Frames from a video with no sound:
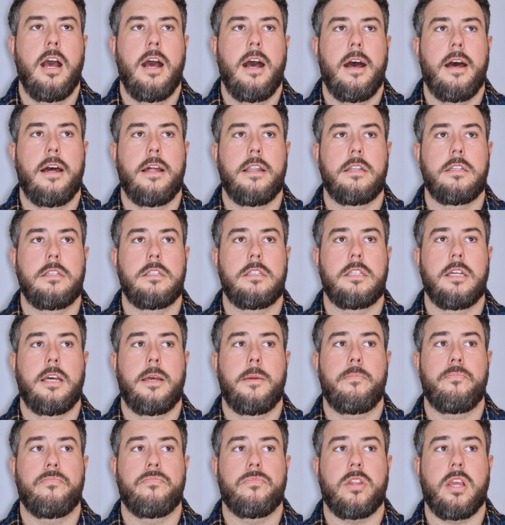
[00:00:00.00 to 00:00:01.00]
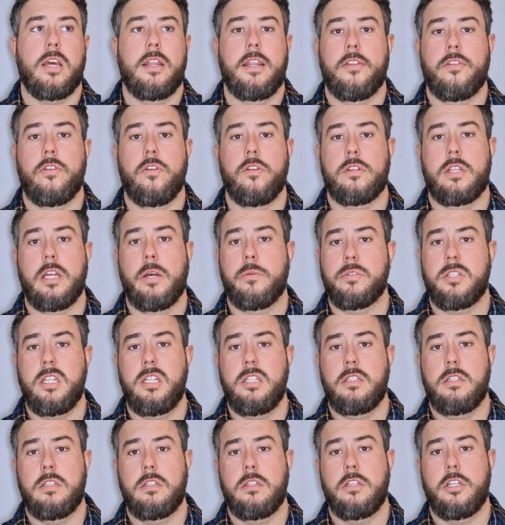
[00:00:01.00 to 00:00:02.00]
And I thought that was
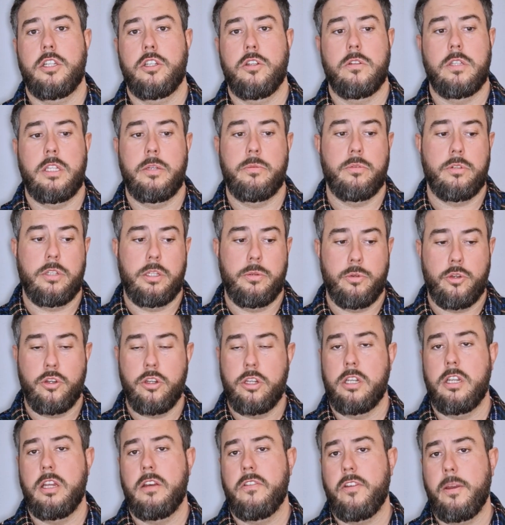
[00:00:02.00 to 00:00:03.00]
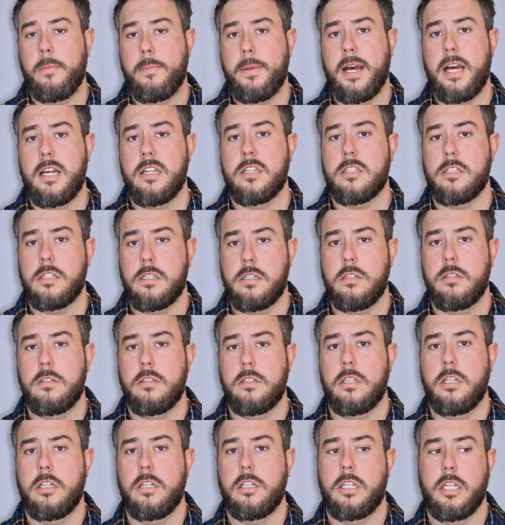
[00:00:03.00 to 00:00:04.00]
it. You know, they were good enough. I passed.
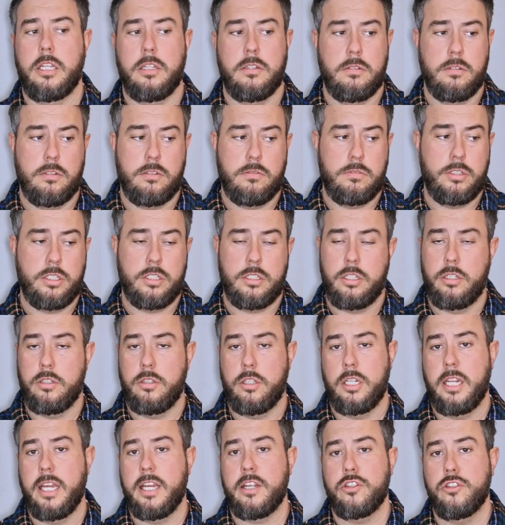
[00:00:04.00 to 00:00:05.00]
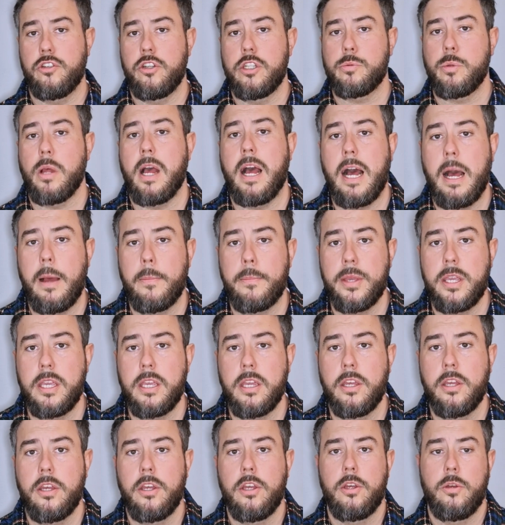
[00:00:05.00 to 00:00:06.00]
The lecturers were
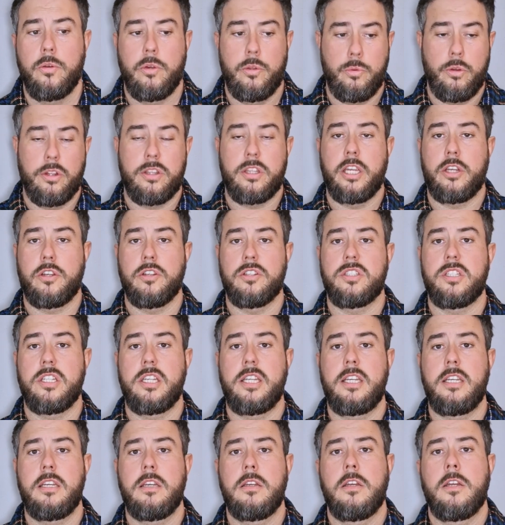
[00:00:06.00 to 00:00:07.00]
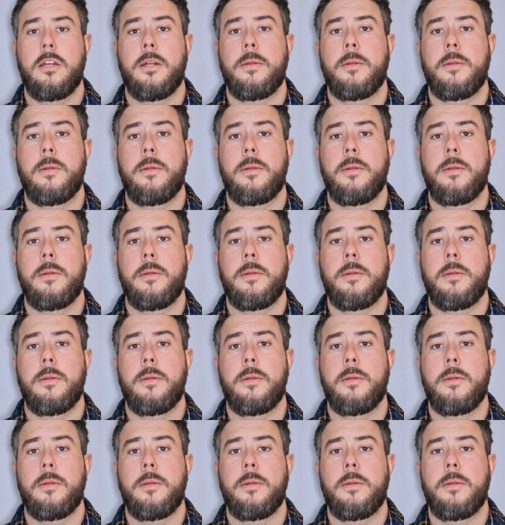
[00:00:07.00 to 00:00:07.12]
happy with what they could see.